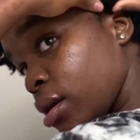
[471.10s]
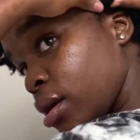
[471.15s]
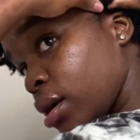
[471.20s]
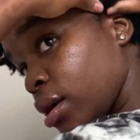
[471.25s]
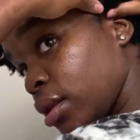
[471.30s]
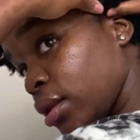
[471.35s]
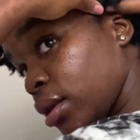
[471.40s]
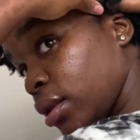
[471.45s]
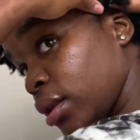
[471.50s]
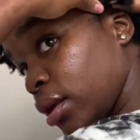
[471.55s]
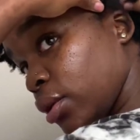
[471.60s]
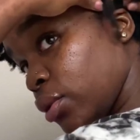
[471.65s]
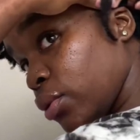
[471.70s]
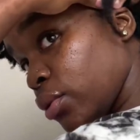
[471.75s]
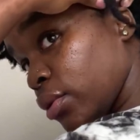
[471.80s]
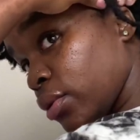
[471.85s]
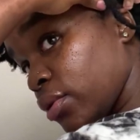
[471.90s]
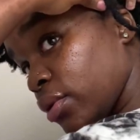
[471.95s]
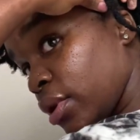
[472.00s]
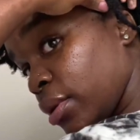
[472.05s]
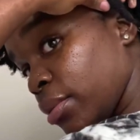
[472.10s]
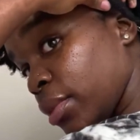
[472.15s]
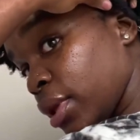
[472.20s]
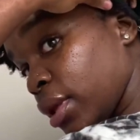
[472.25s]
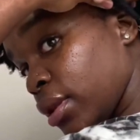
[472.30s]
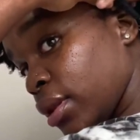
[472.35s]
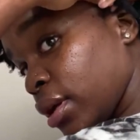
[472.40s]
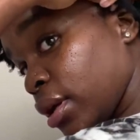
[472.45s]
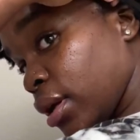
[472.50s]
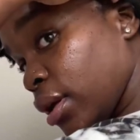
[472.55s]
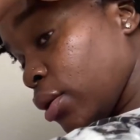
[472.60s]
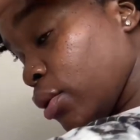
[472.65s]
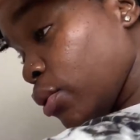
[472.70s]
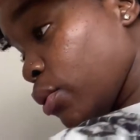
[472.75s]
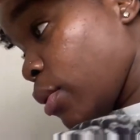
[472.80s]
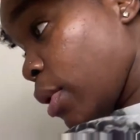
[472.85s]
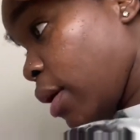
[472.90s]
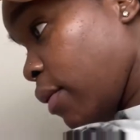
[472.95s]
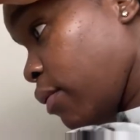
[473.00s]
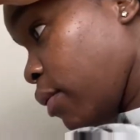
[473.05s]
And then I do the same thing that I
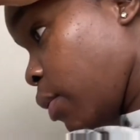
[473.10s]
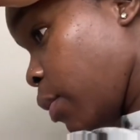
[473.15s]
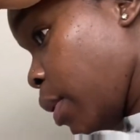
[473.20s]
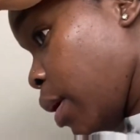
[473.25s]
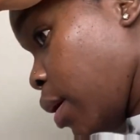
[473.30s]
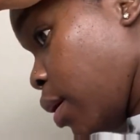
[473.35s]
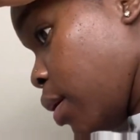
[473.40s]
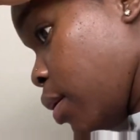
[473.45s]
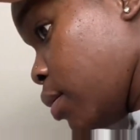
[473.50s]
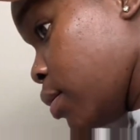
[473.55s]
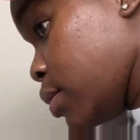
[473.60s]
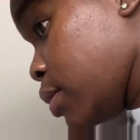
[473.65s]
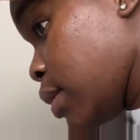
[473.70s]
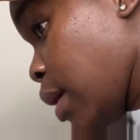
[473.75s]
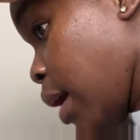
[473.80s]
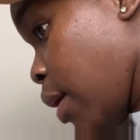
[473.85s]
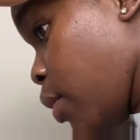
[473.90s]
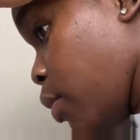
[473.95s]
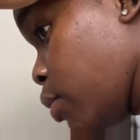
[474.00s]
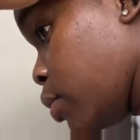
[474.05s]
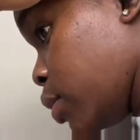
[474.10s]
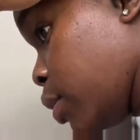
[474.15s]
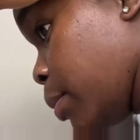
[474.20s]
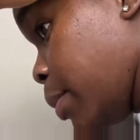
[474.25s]
do everywhere else. I hold the